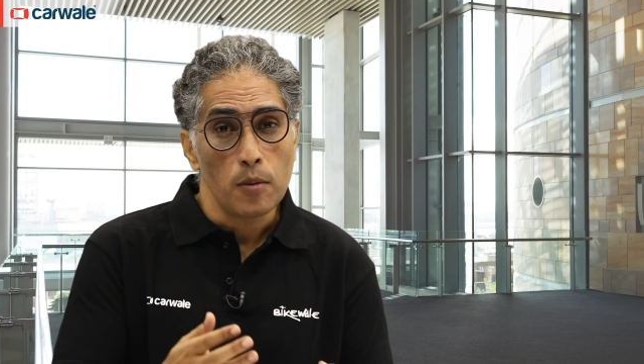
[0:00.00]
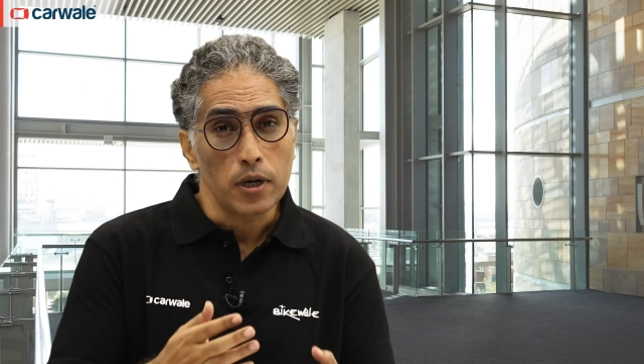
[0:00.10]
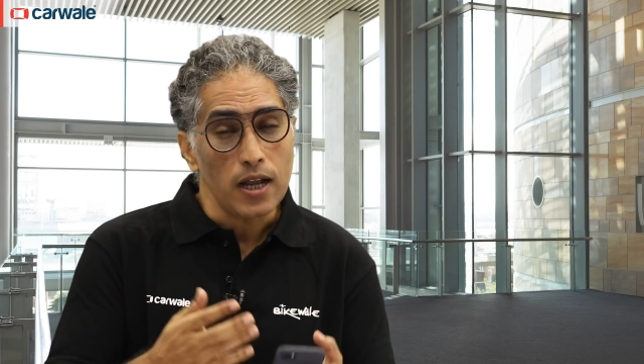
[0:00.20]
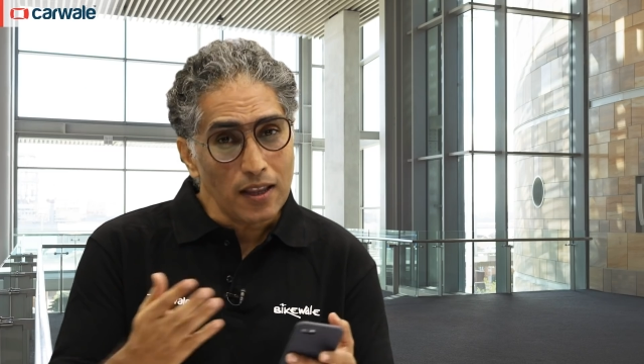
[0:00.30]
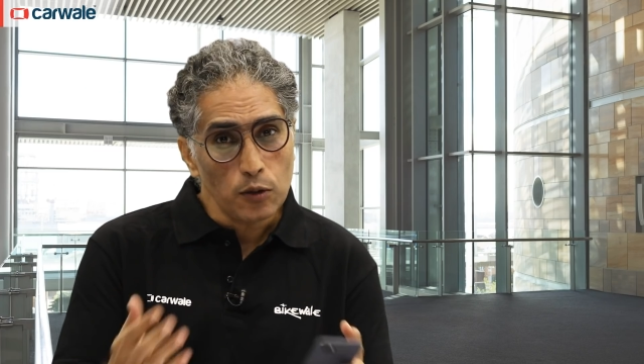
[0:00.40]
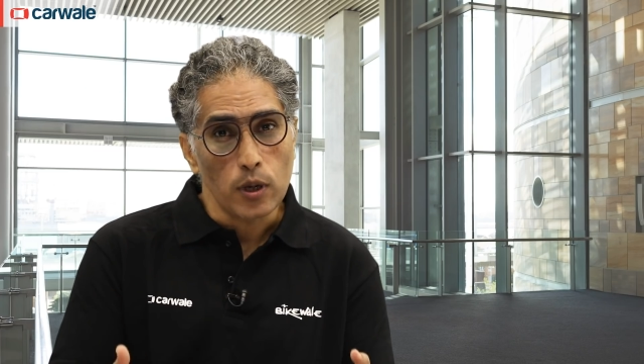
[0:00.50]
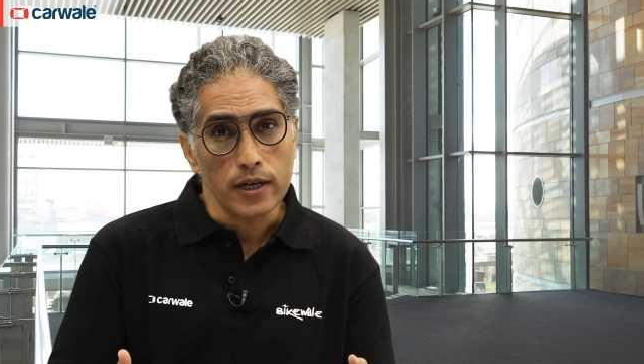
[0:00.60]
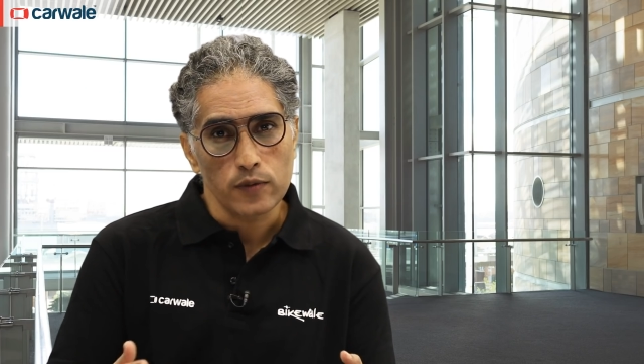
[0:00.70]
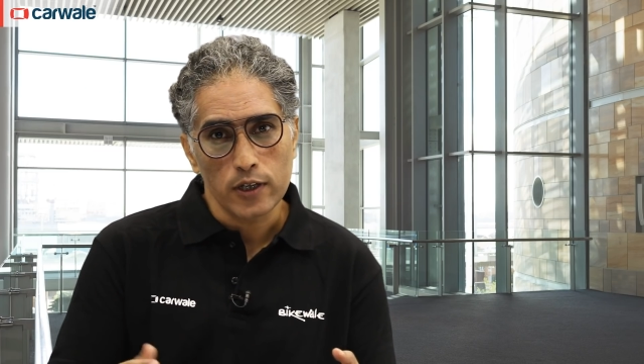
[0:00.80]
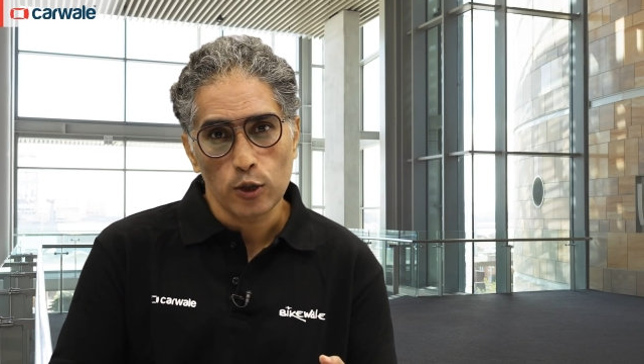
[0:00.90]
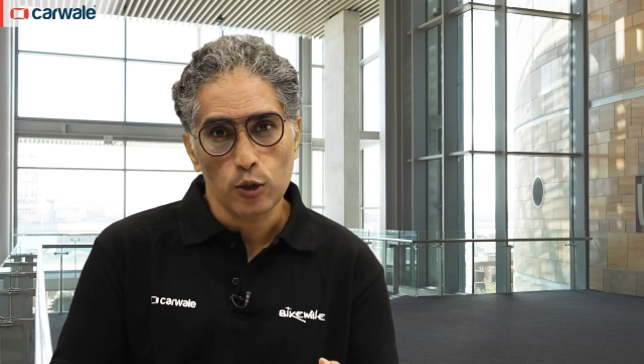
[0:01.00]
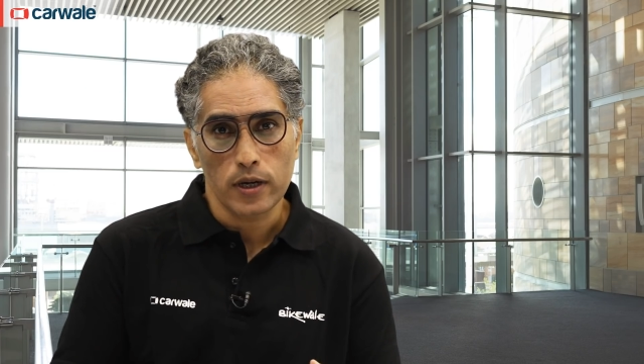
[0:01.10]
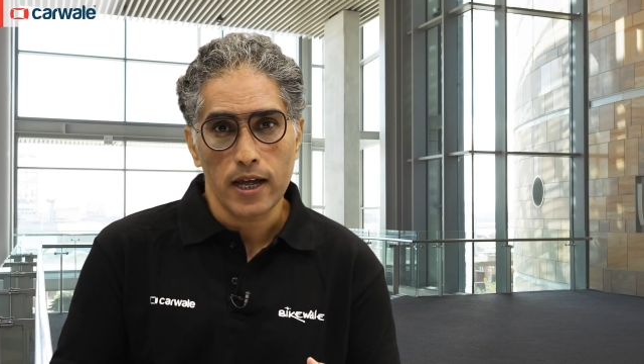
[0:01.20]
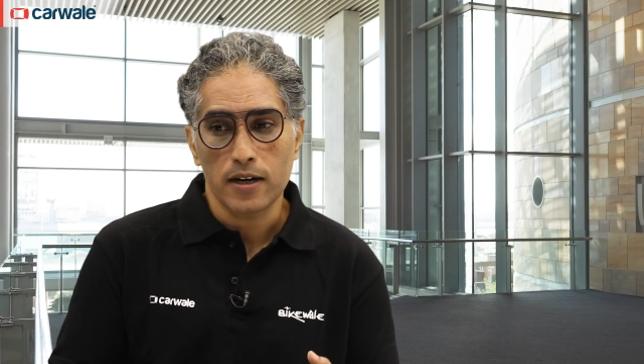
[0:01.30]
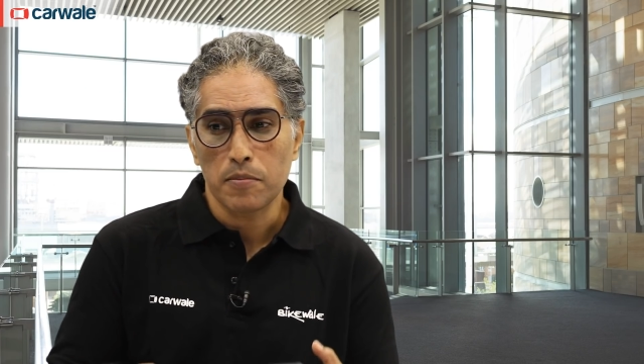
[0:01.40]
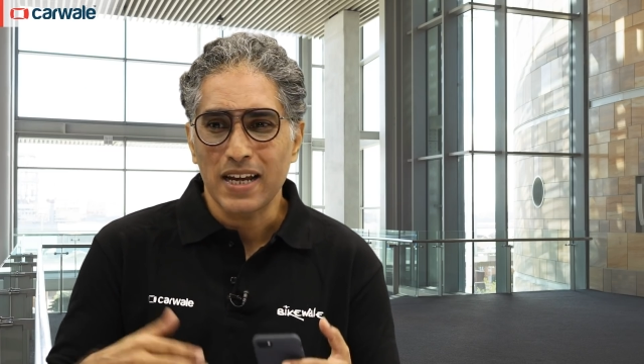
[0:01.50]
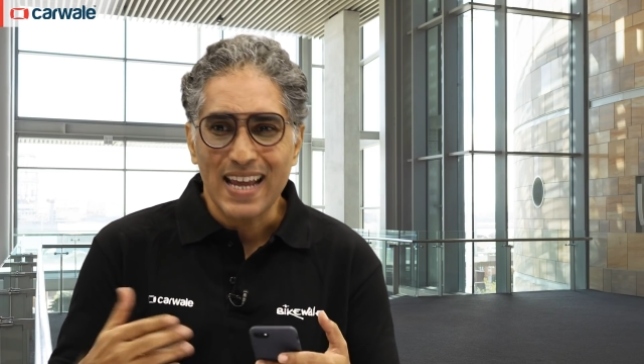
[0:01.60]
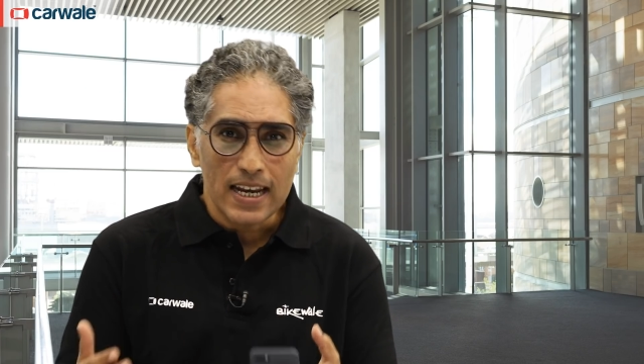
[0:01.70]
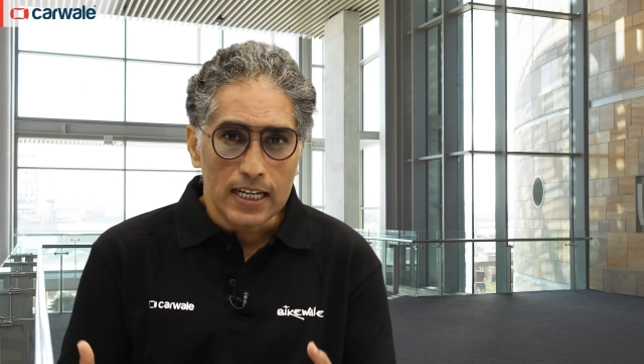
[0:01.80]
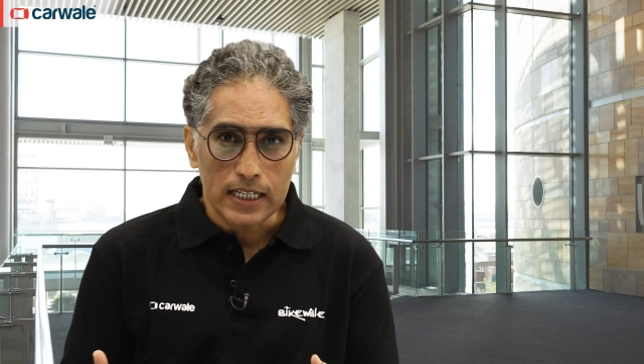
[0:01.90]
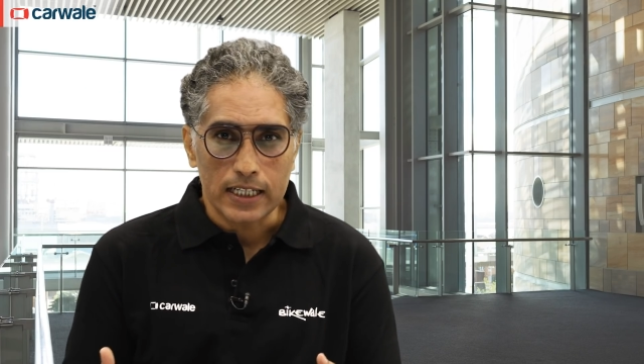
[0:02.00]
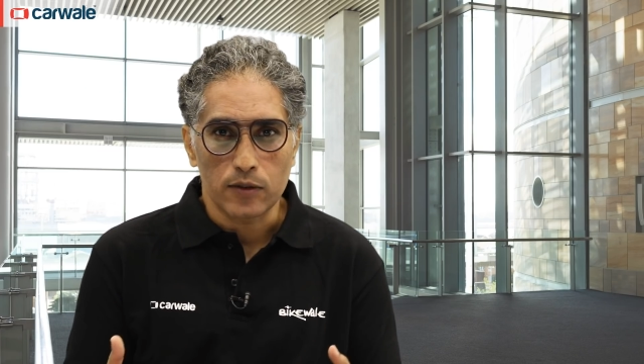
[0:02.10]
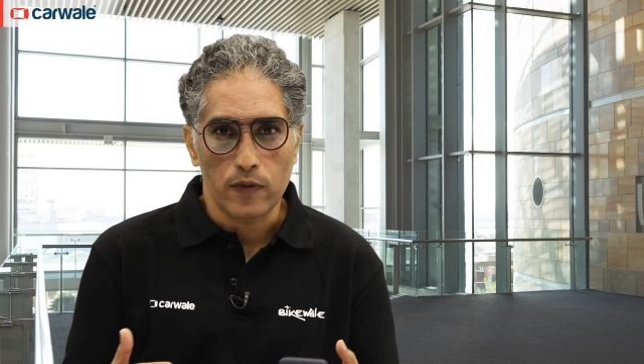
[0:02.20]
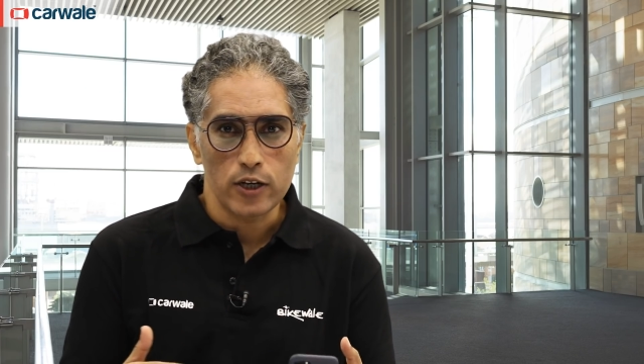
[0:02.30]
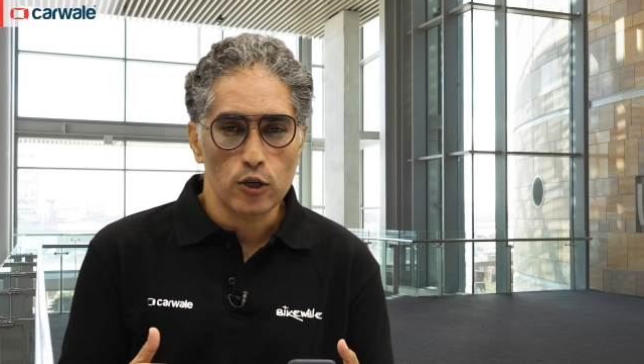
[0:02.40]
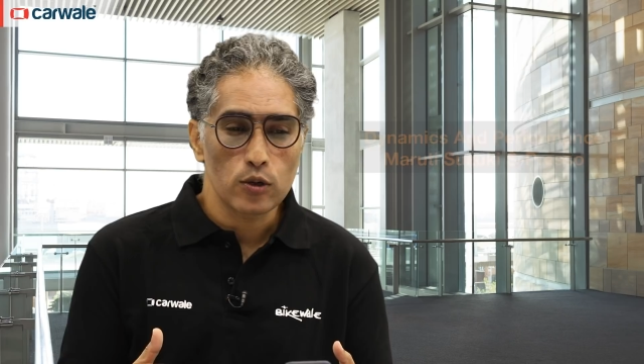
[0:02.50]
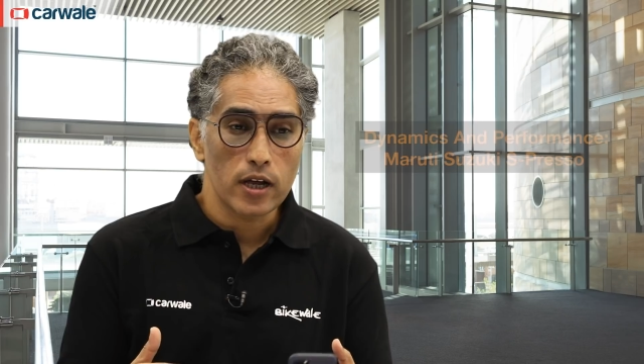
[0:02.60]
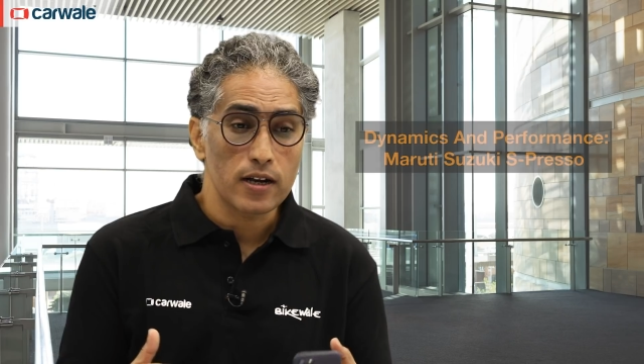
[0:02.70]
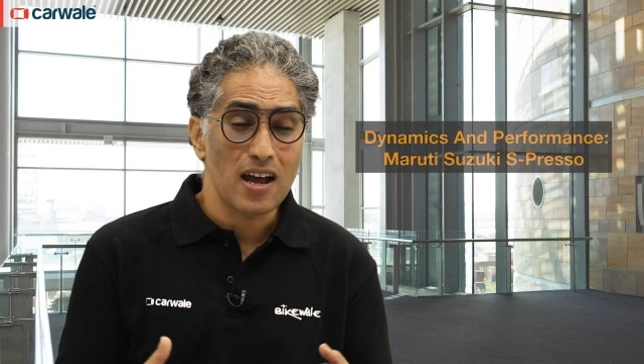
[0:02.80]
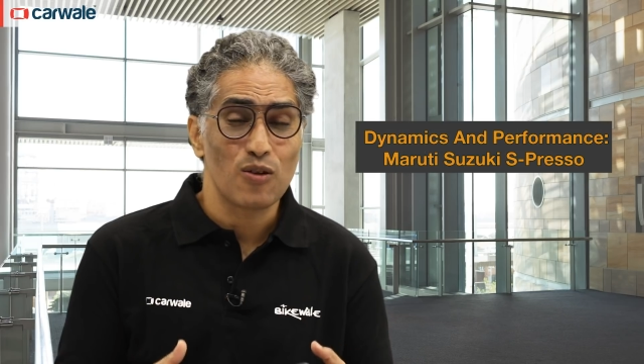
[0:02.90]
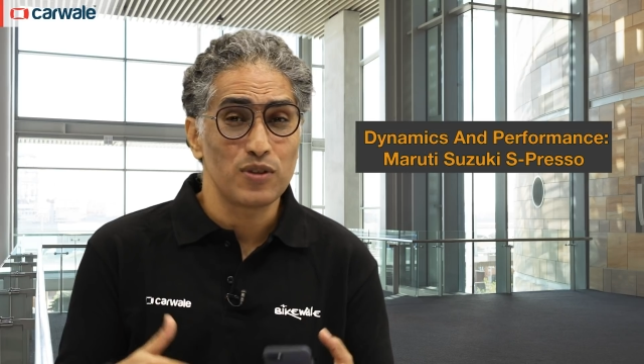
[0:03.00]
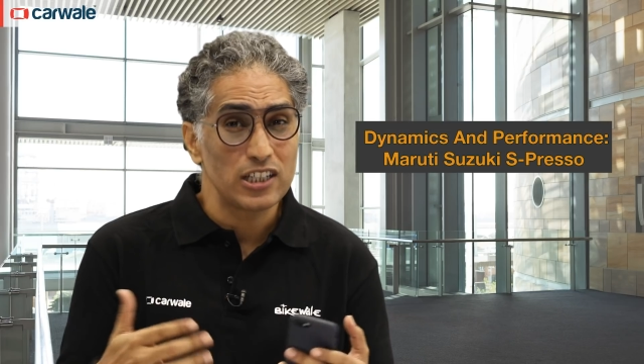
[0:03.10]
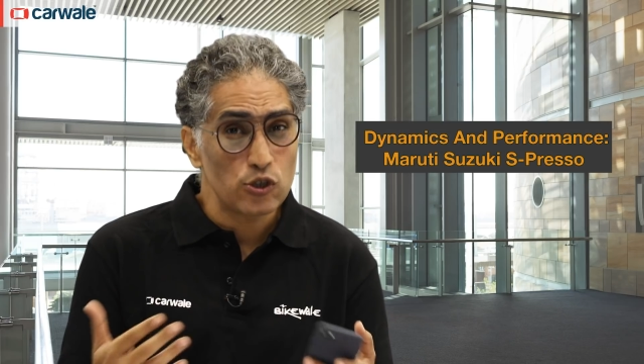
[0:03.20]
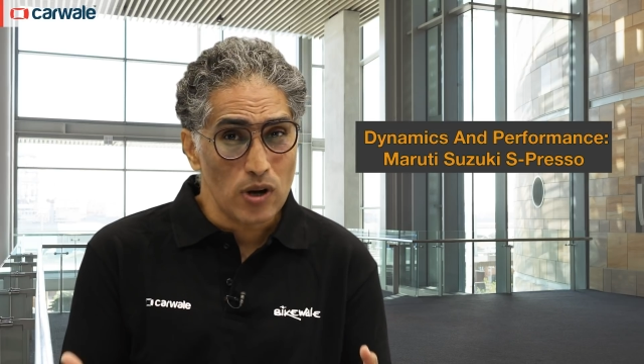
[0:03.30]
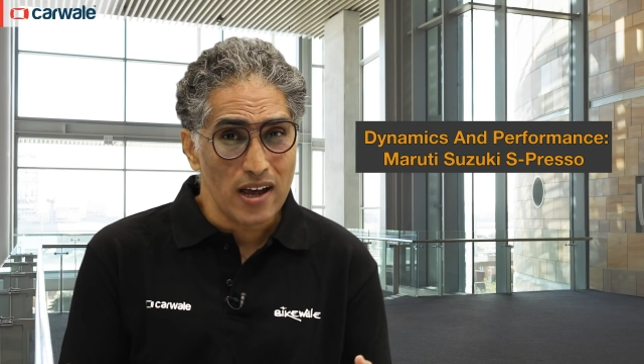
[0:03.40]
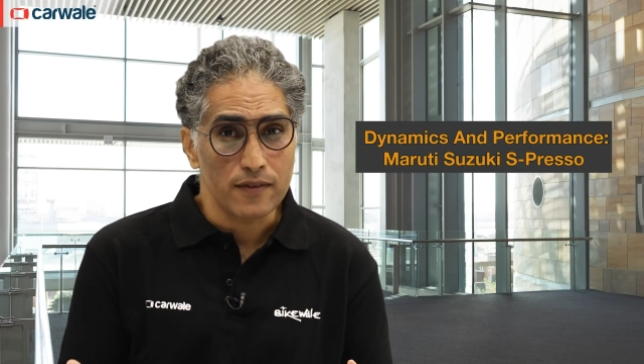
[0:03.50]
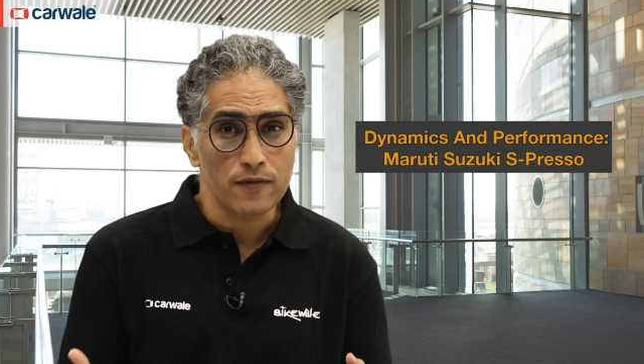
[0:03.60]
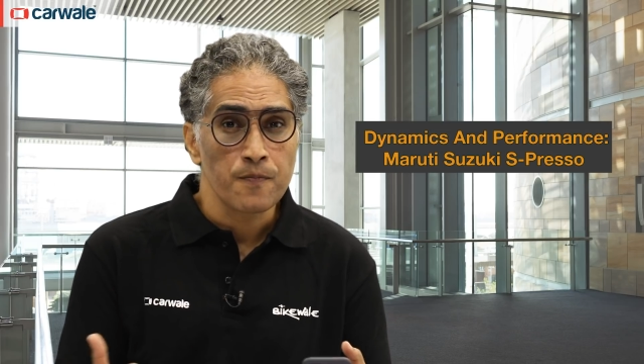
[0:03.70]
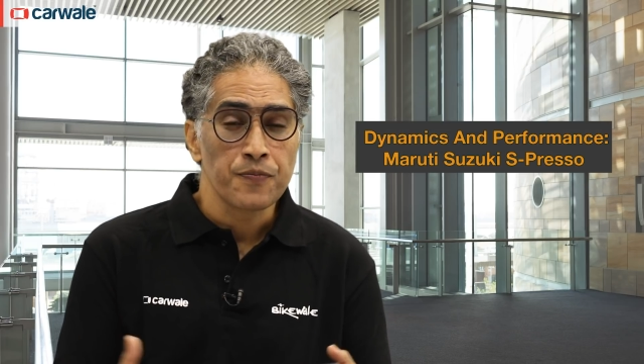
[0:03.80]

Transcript: But otherwise, when you look at it mechanically, when you look at it how they drive